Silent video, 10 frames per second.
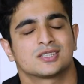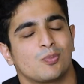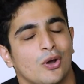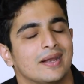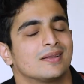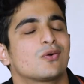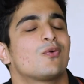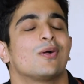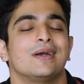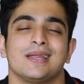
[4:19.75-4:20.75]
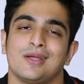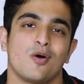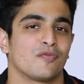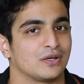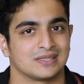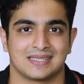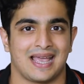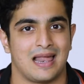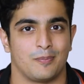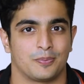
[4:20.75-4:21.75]
it's spoiling the quality of your
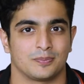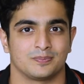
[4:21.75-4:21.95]
scalp.